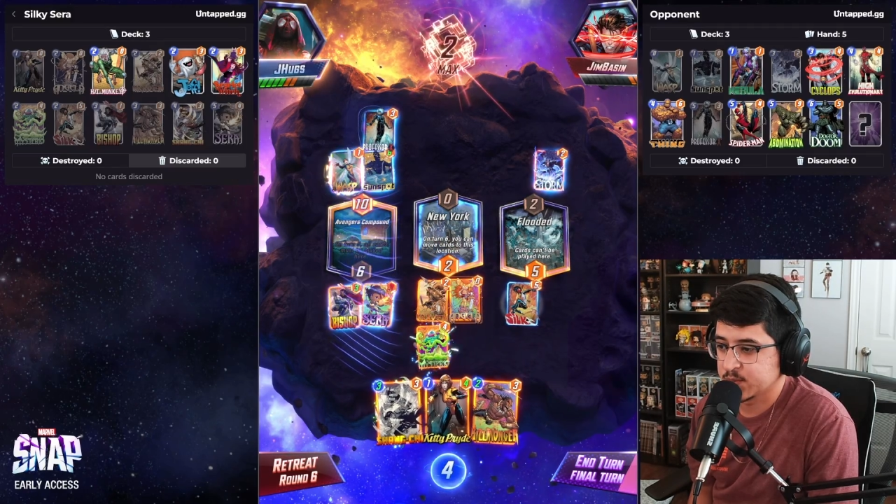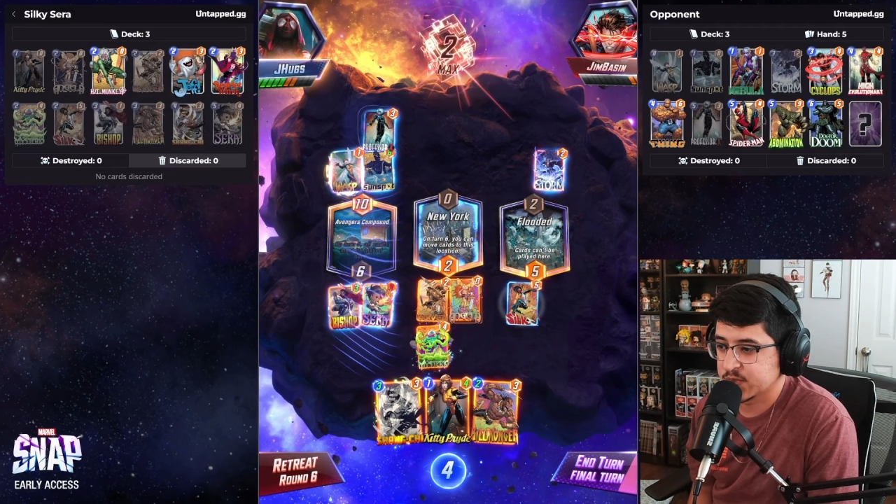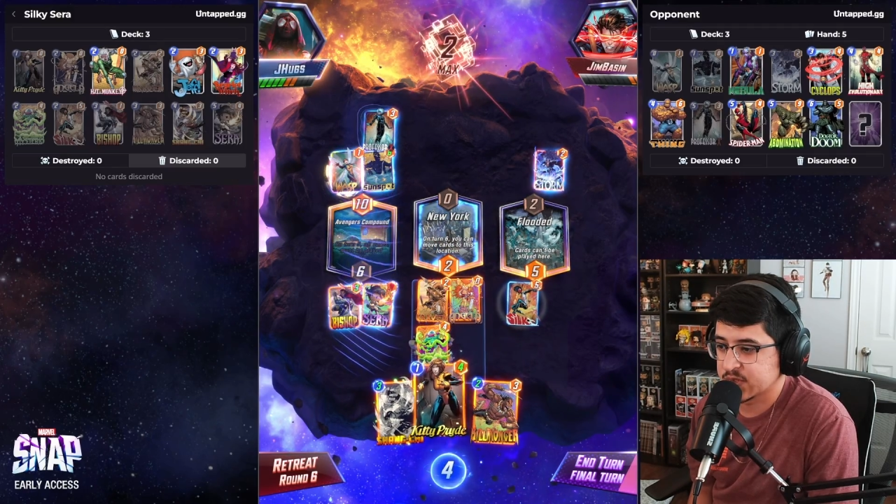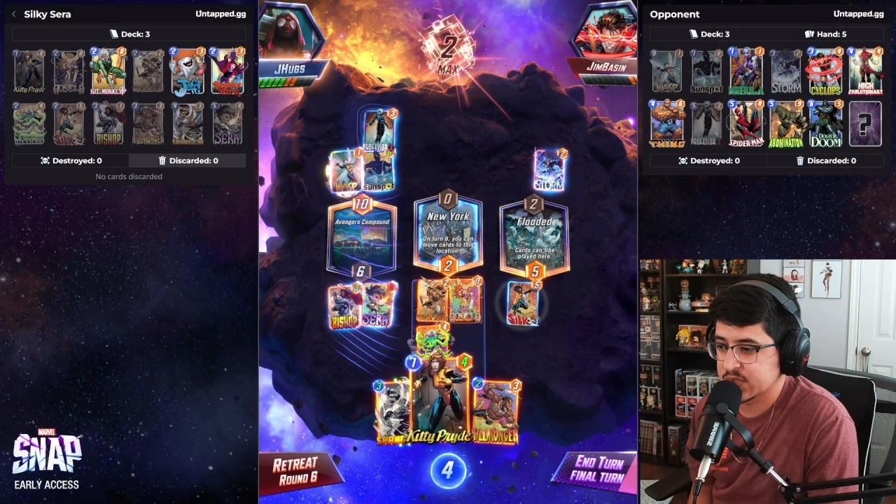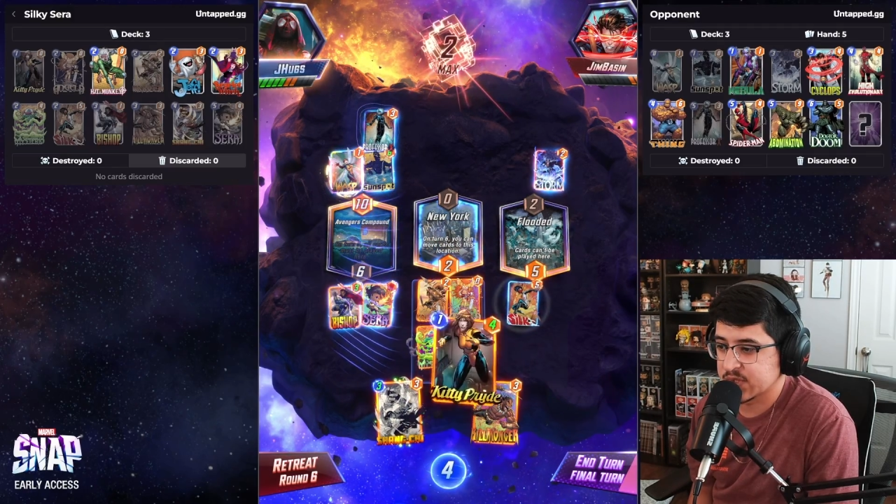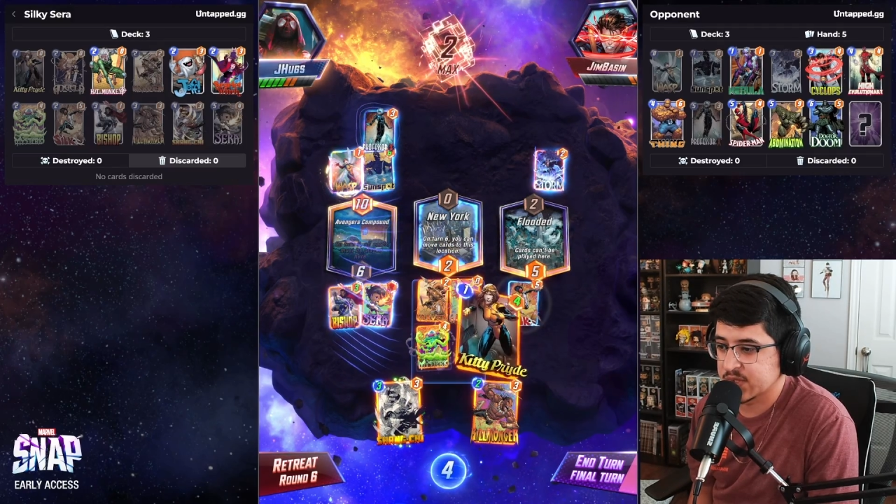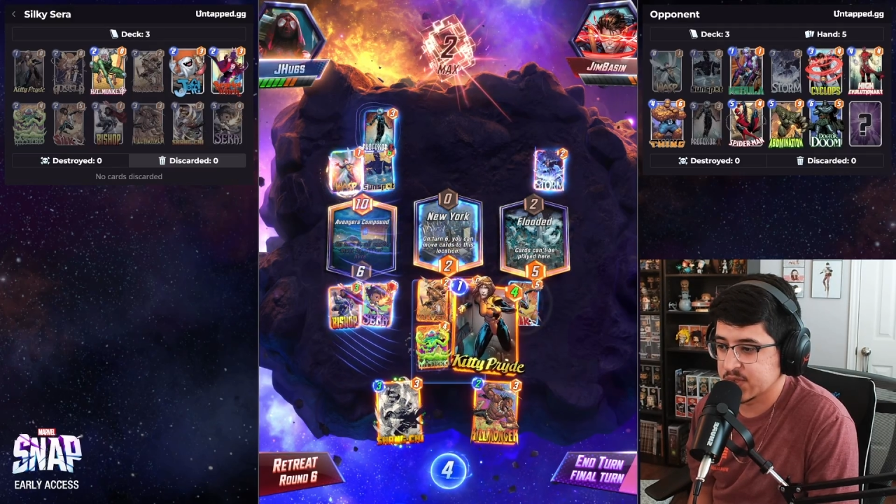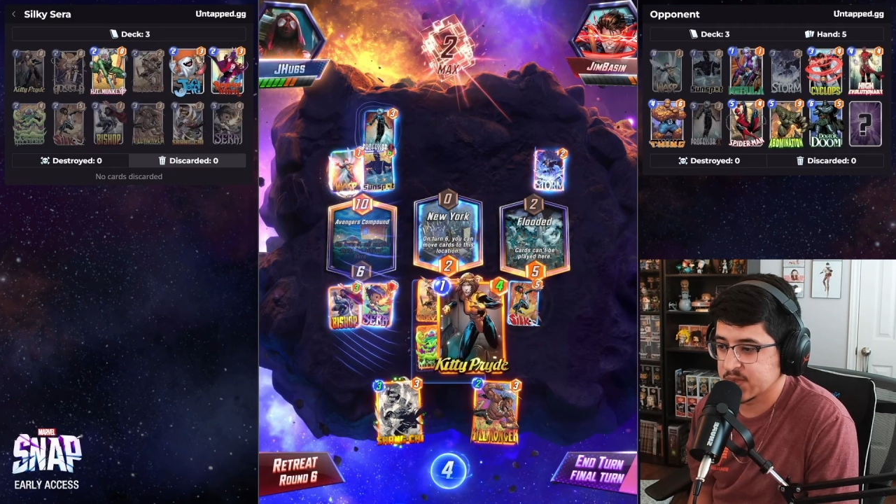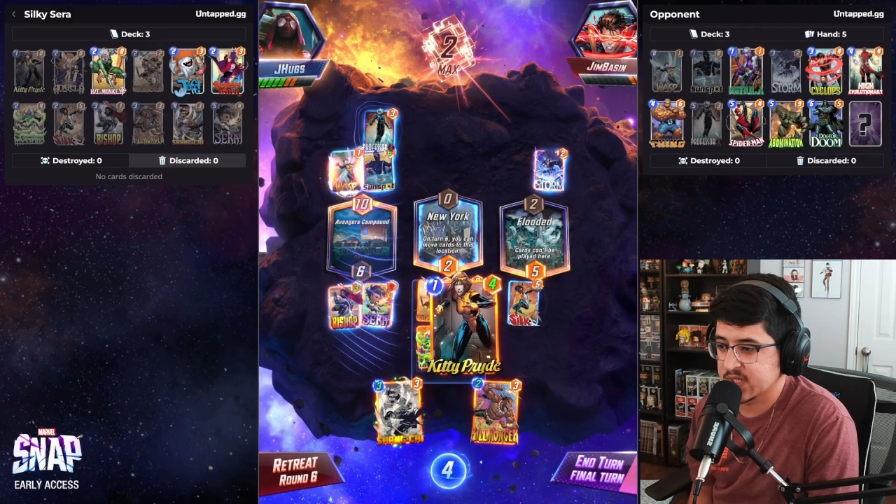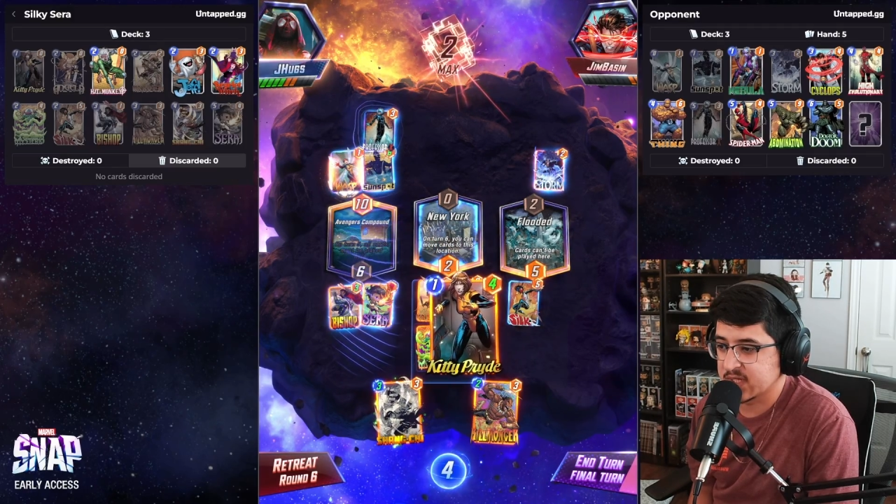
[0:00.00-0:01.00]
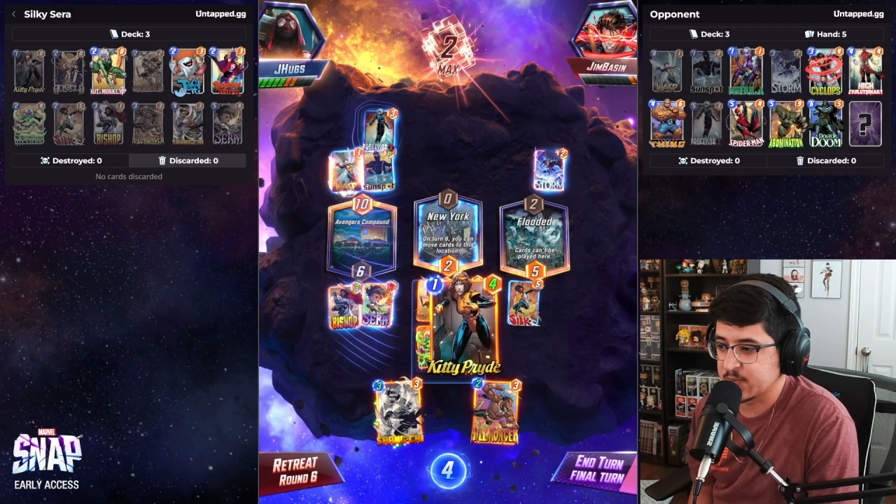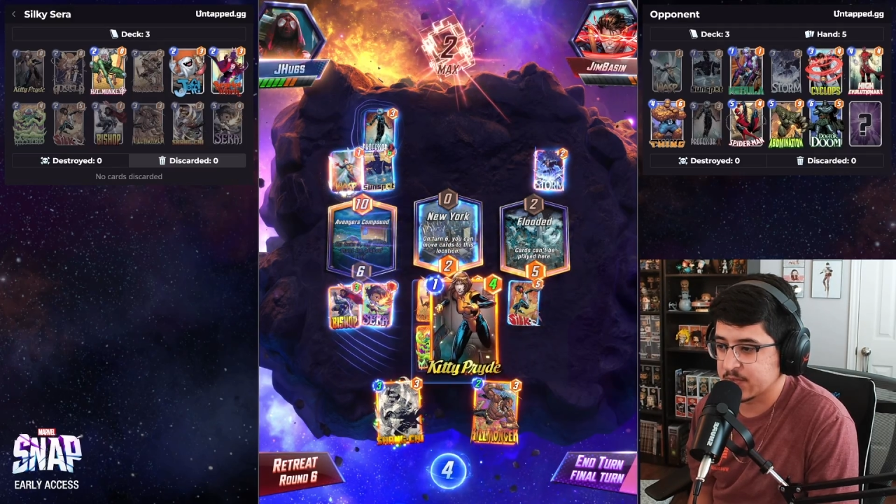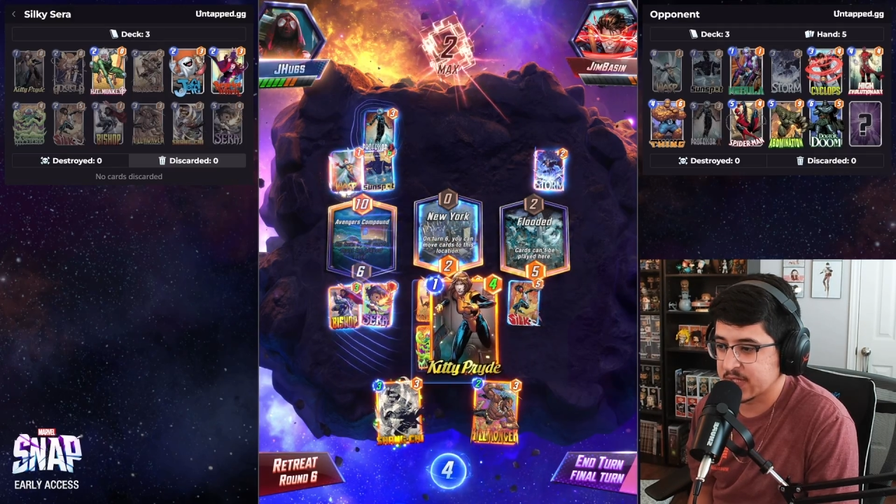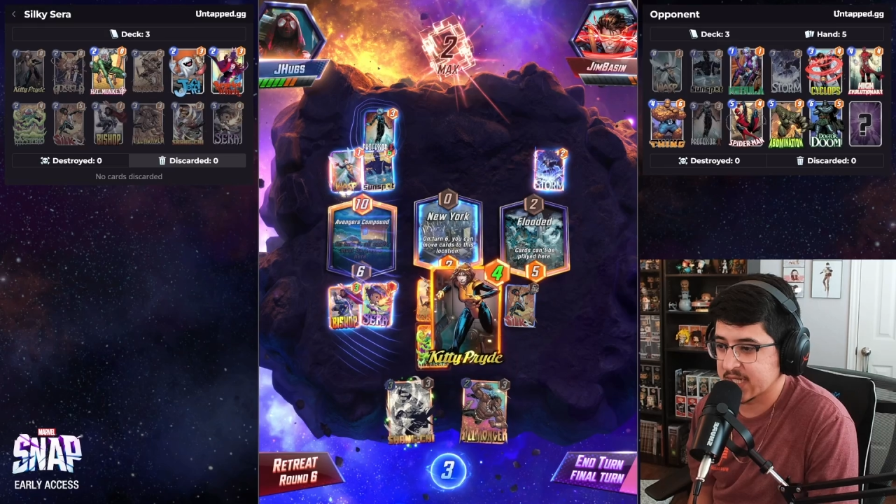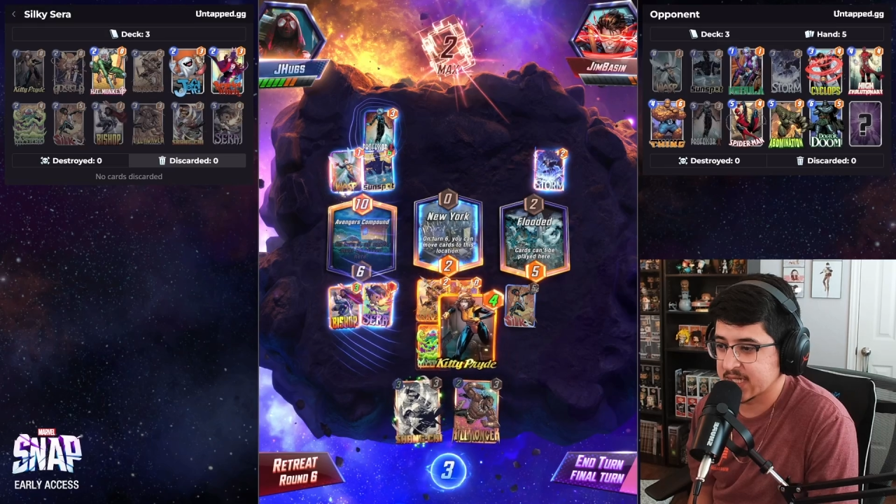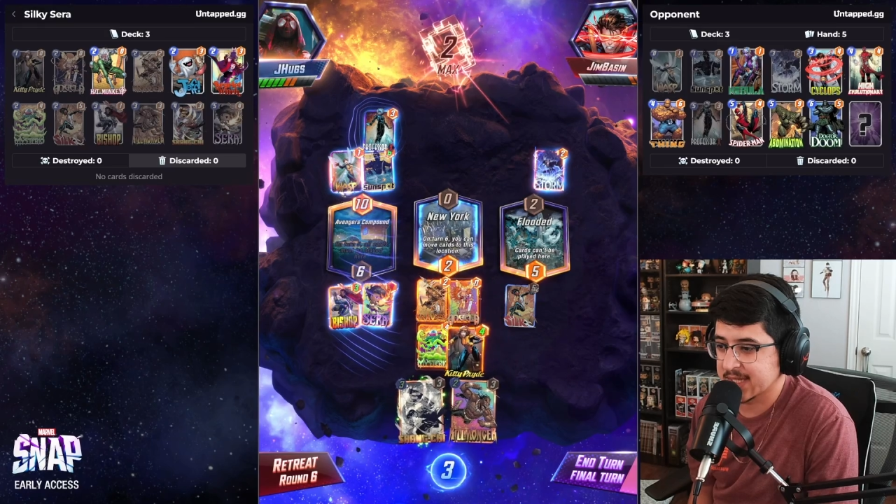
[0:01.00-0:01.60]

Mysterio, Kitty, Pryde.